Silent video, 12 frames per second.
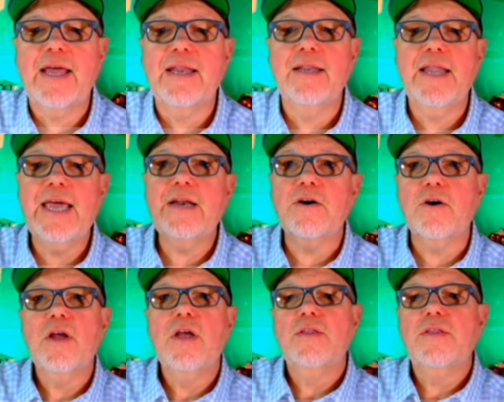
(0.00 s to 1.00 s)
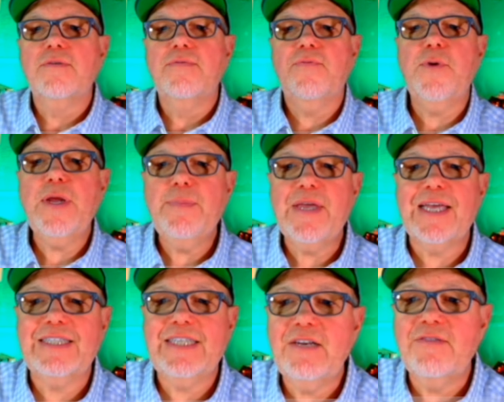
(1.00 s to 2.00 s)
and later the
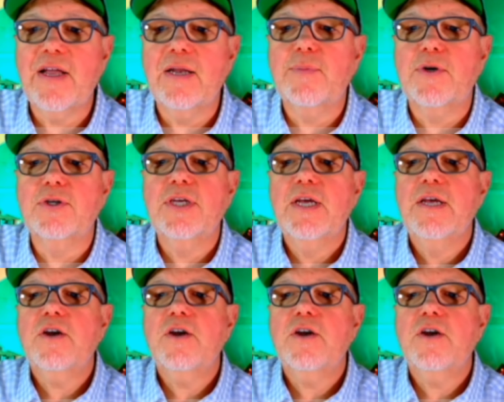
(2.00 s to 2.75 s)
FreeBSD developers